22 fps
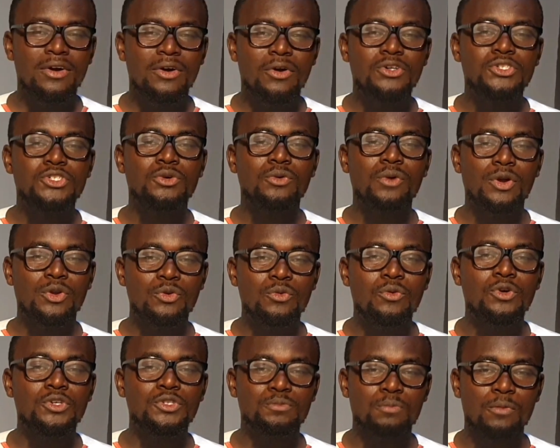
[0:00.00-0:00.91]
or someone who
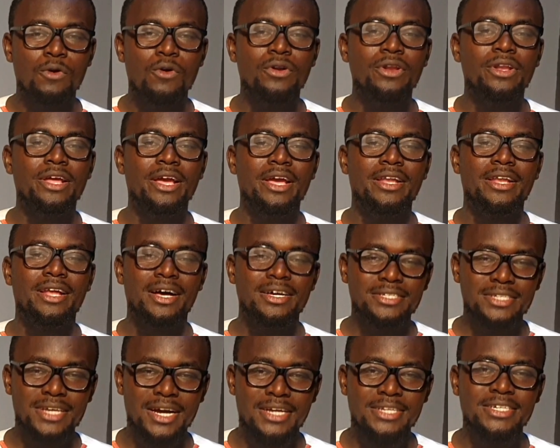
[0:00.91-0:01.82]
was born and
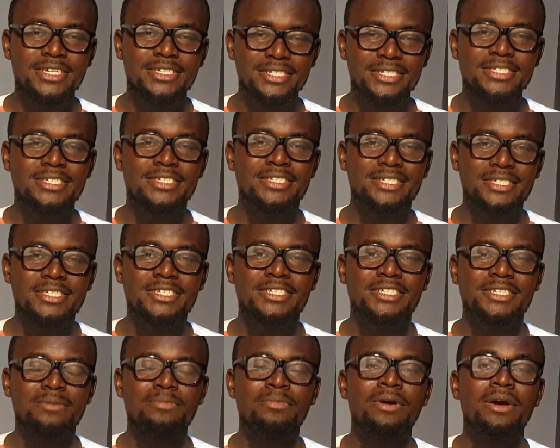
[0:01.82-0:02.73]
has Ghanaian
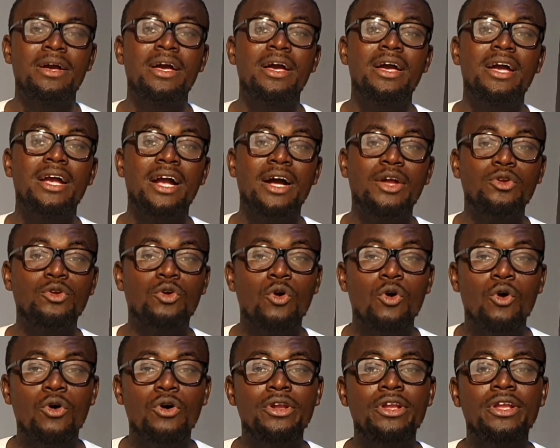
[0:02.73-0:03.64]
citizenship can
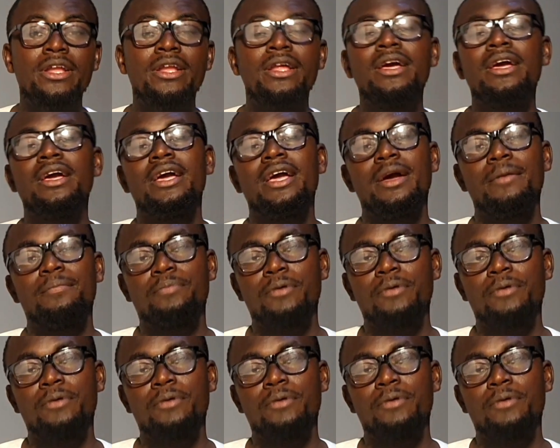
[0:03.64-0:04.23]
own a